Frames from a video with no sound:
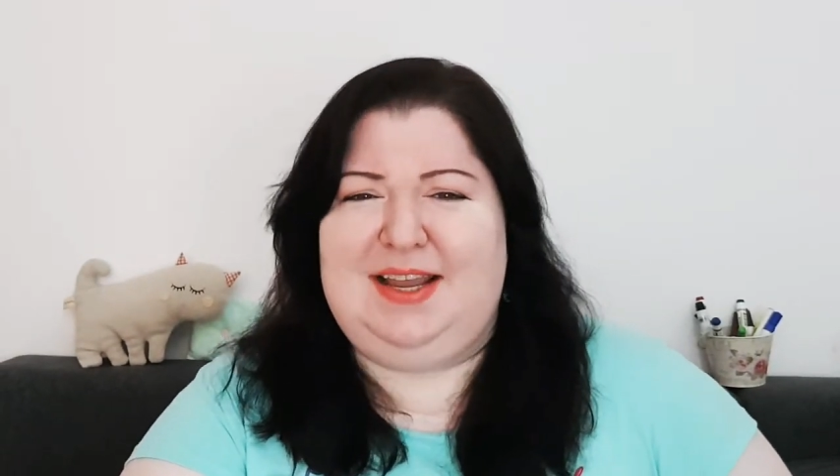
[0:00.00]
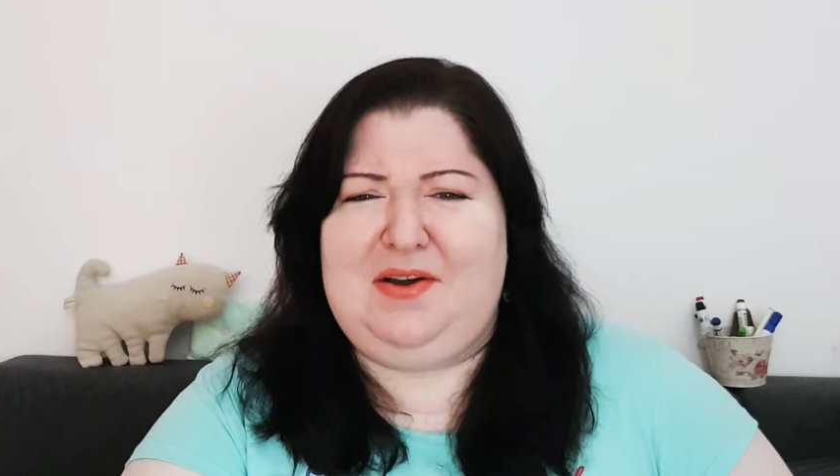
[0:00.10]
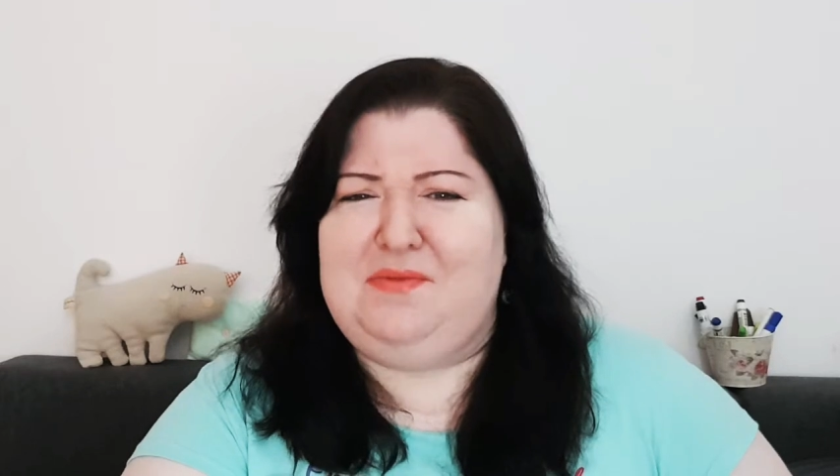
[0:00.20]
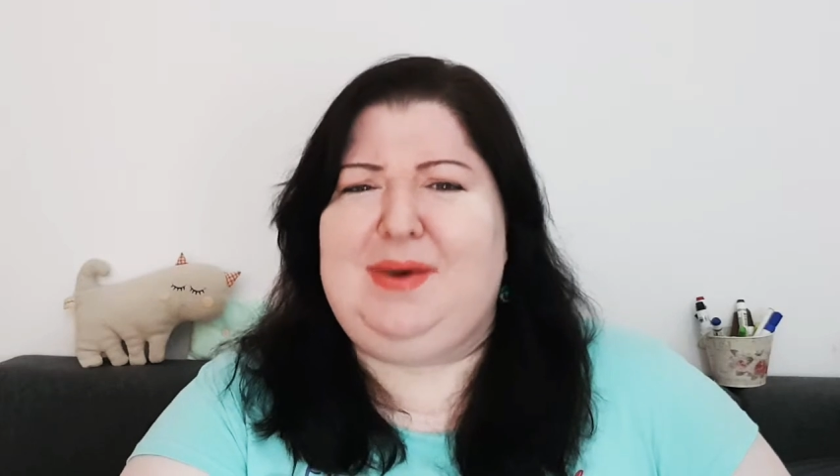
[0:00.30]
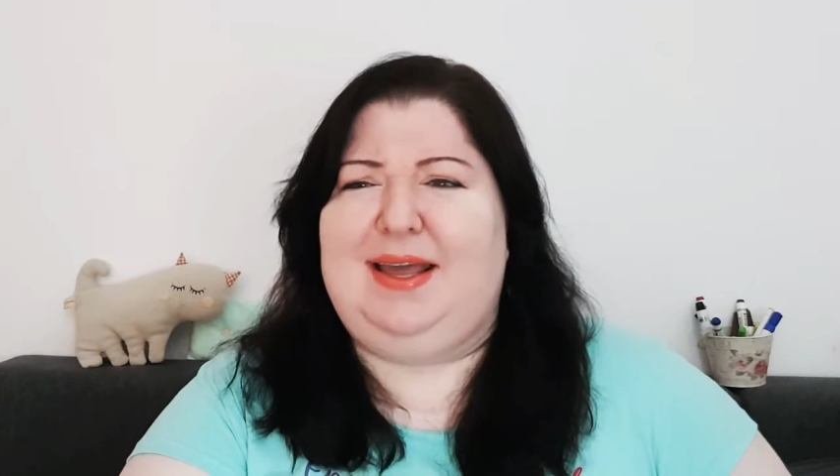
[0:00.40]

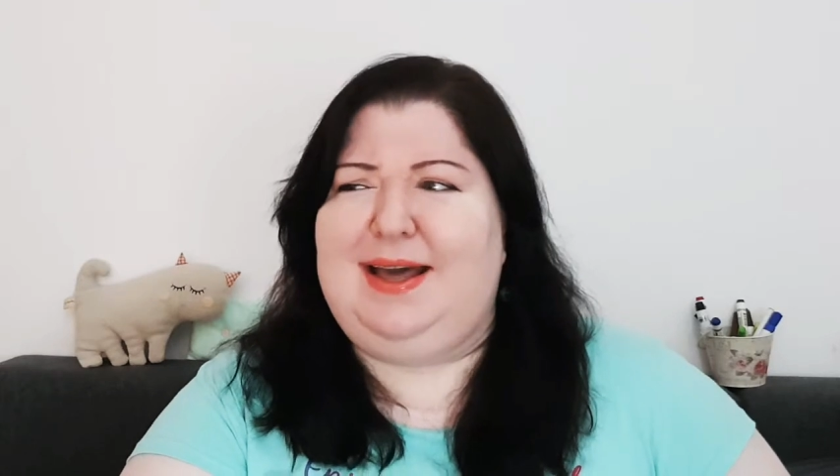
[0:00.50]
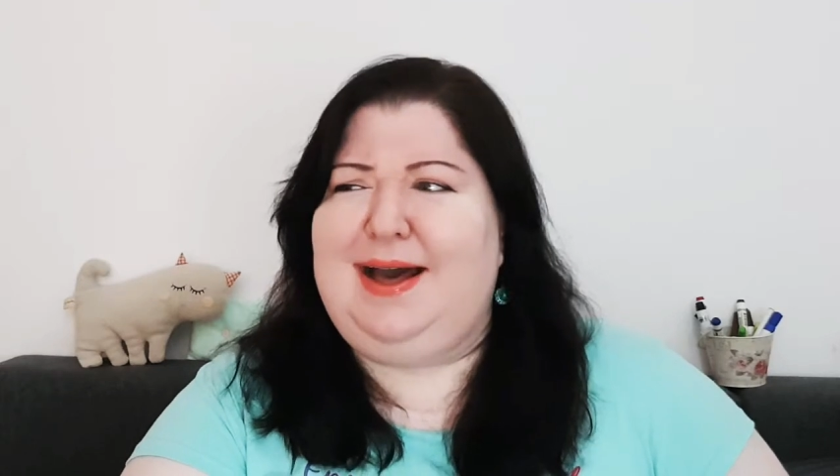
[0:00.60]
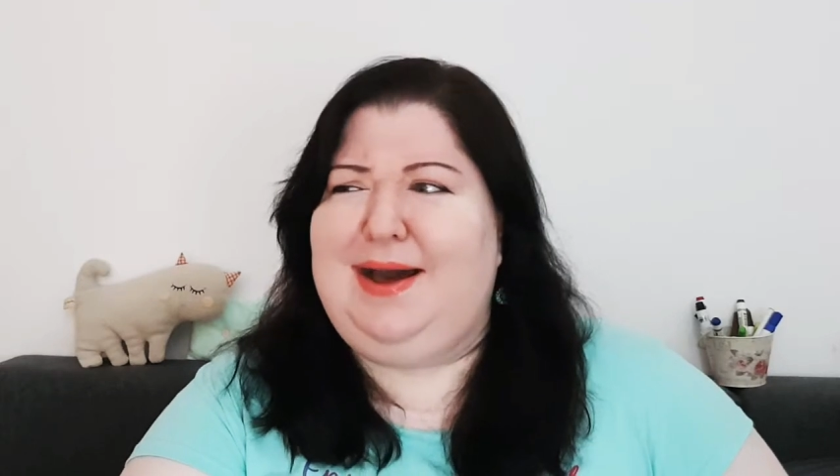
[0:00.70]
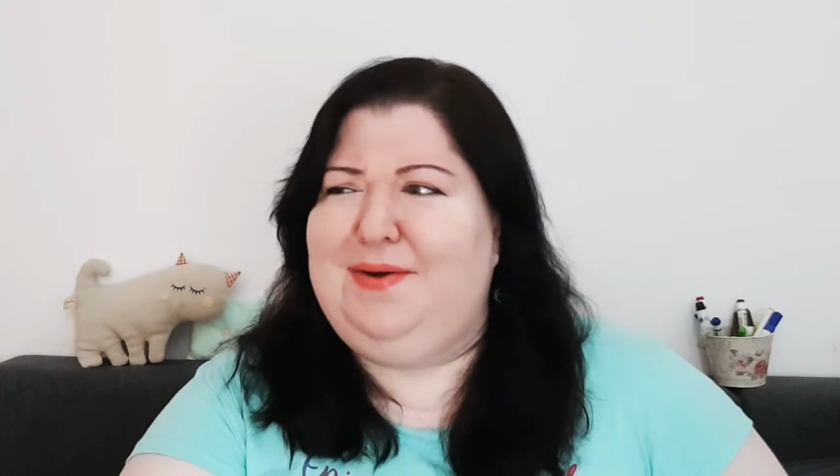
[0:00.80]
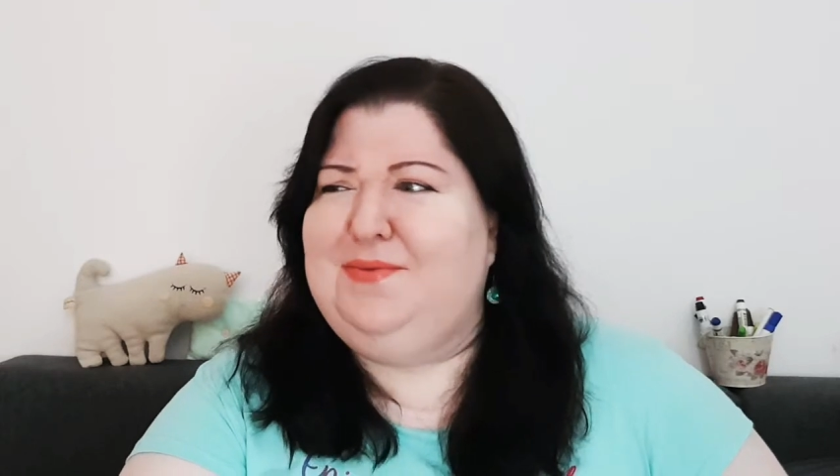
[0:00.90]
oh my
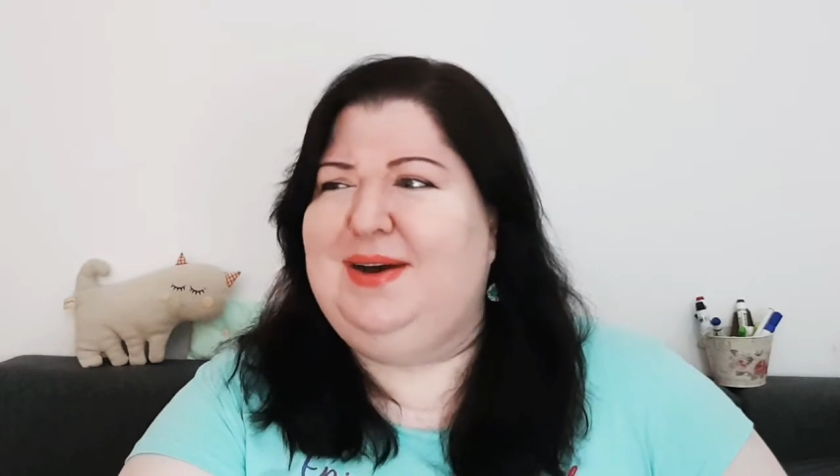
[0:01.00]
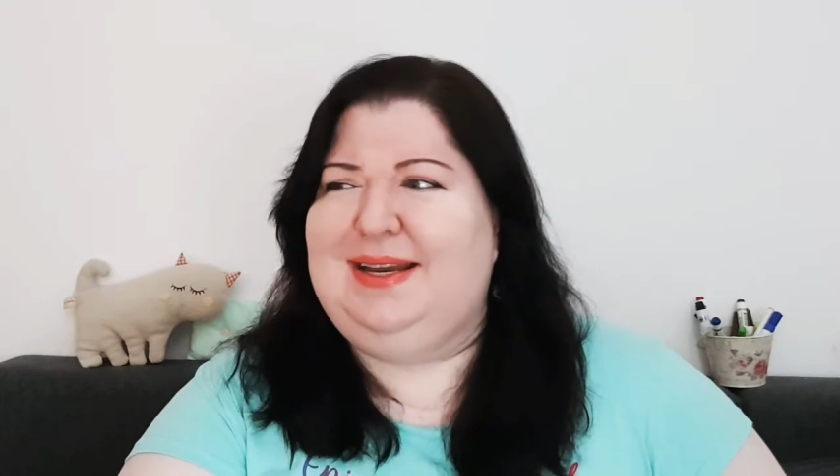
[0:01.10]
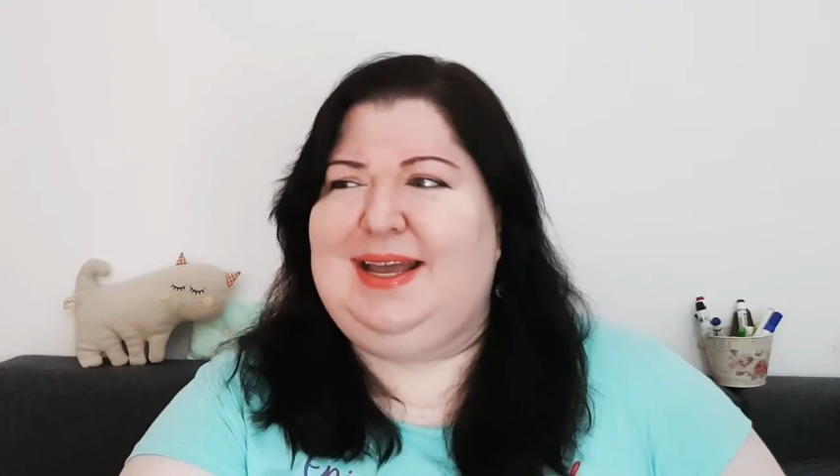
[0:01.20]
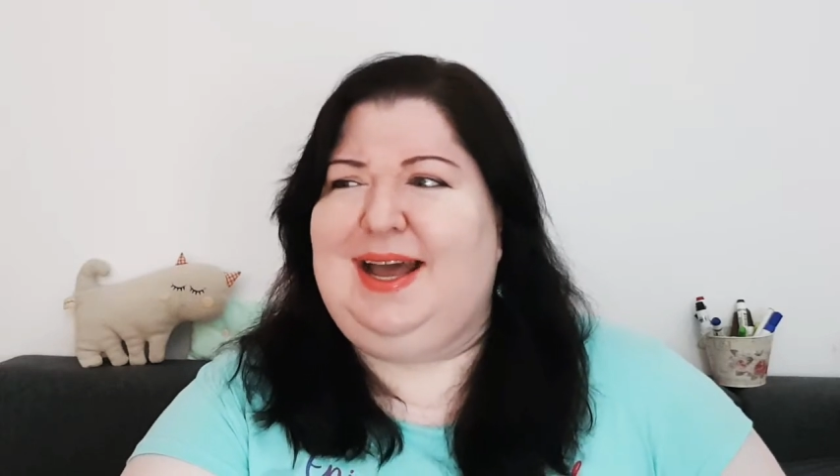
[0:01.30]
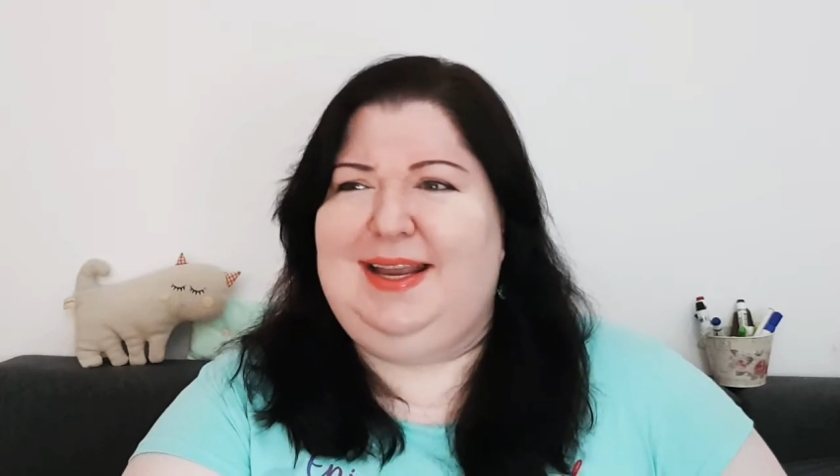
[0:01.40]
God, what
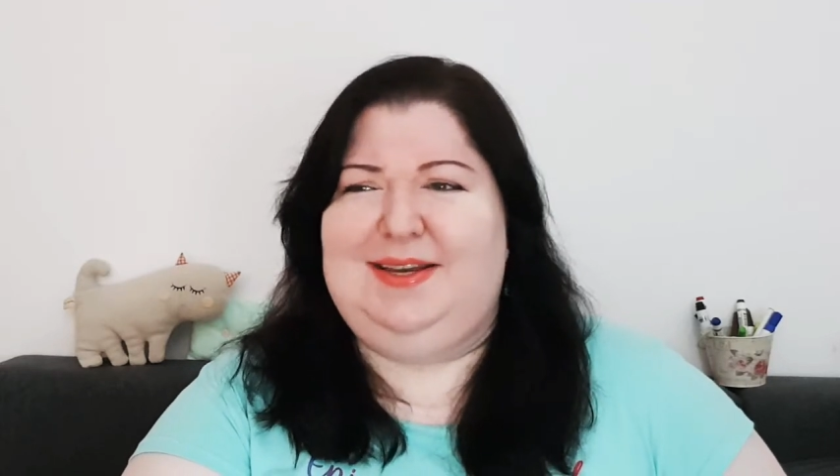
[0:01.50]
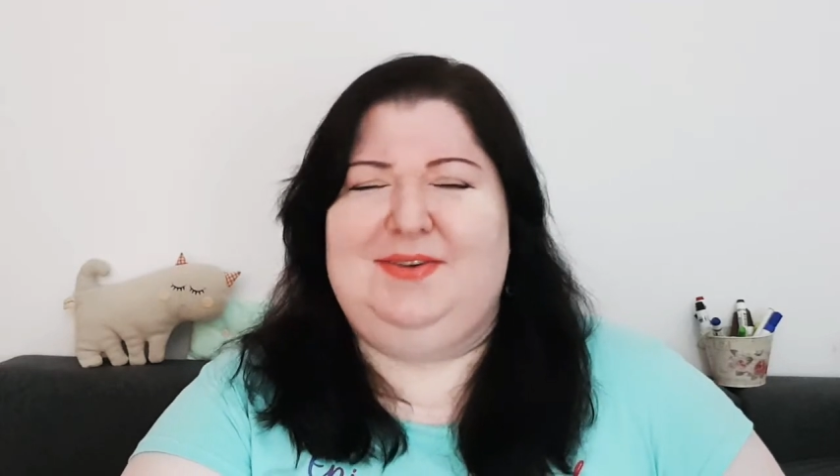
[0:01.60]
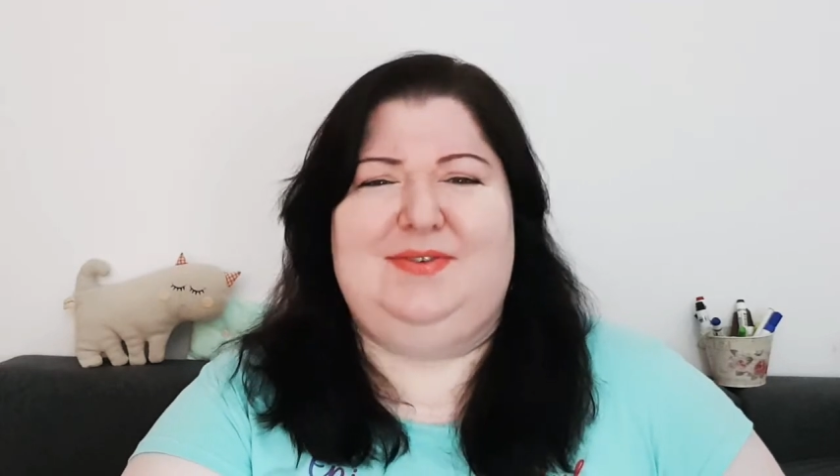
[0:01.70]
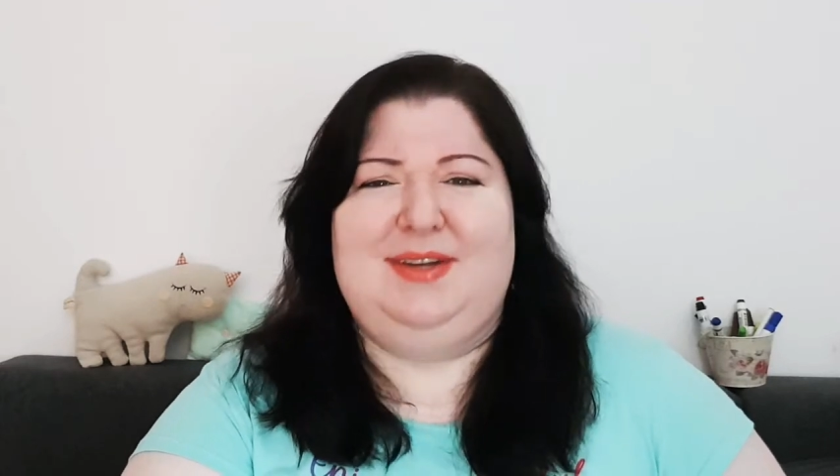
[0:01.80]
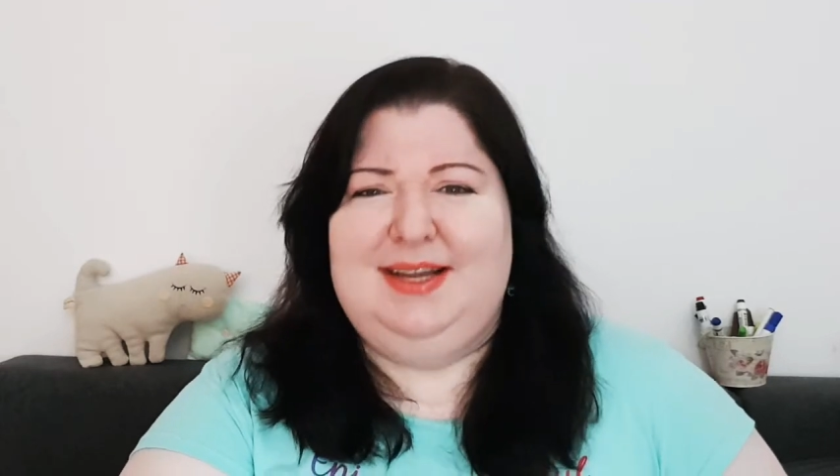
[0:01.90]
kind of